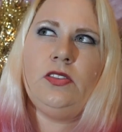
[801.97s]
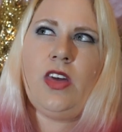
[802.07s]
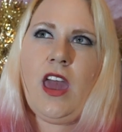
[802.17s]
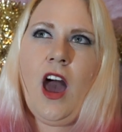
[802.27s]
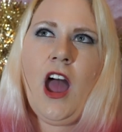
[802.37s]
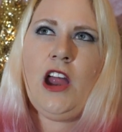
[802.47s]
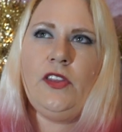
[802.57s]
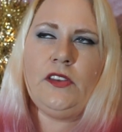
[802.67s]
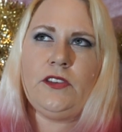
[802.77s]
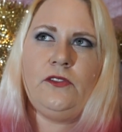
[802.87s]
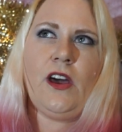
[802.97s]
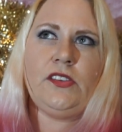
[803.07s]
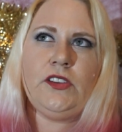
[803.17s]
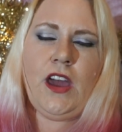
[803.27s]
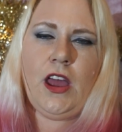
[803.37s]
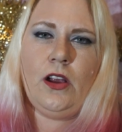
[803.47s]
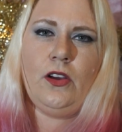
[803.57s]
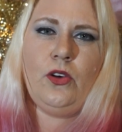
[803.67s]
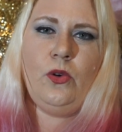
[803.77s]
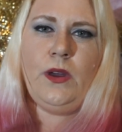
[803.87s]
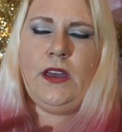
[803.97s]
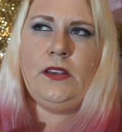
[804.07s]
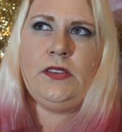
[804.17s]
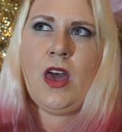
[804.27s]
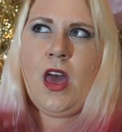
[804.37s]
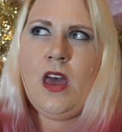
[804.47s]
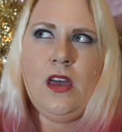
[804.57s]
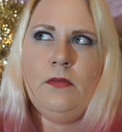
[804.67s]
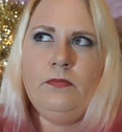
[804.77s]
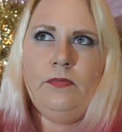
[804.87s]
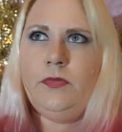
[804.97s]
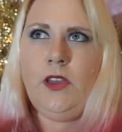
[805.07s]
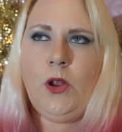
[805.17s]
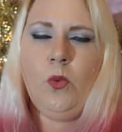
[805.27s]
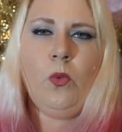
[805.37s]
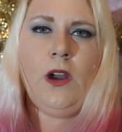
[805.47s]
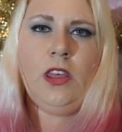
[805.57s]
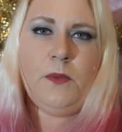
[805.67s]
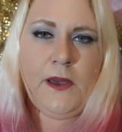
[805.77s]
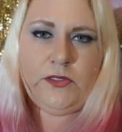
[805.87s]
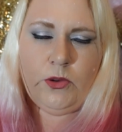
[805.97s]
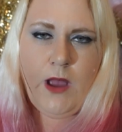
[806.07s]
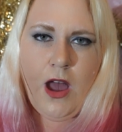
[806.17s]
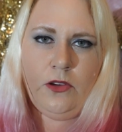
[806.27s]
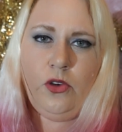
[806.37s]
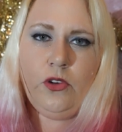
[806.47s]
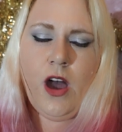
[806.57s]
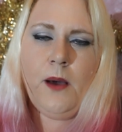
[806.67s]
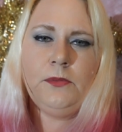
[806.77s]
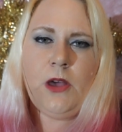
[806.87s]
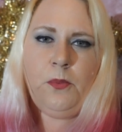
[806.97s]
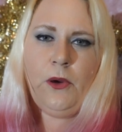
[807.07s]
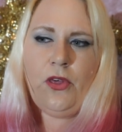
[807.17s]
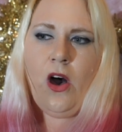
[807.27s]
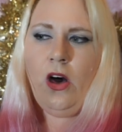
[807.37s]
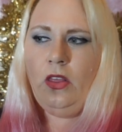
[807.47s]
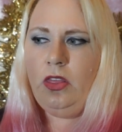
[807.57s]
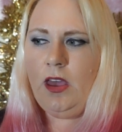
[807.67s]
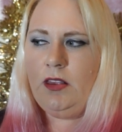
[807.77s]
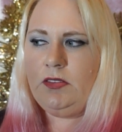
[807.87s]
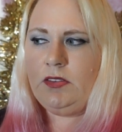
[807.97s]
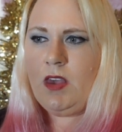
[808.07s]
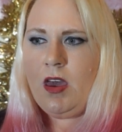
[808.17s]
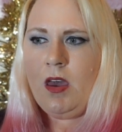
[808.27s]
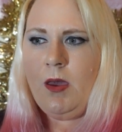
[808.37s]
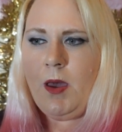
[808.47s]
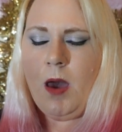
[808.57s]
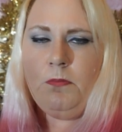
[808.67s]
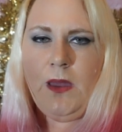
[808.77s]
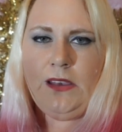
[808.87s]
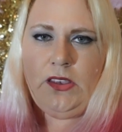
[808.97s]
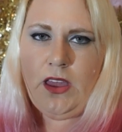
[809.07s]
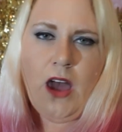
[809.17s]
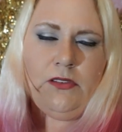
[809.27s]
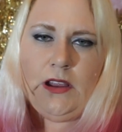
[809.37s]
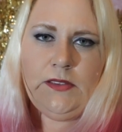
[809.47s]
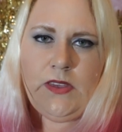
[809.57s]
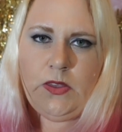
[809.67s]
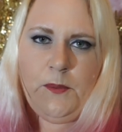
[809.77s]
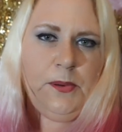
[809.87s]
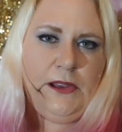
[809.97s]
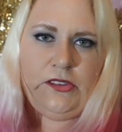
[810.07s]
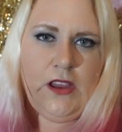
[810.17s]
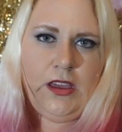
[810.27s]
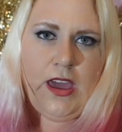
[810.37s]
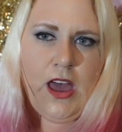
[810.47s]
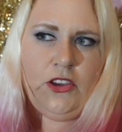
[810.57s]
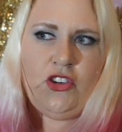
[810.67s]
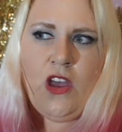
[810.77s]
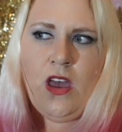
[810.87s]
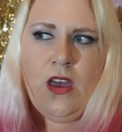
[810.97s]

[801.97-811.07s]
they hired this investigator who is, you know, one of the best around, who comes up with all this amazing evidence that the police didn't catch.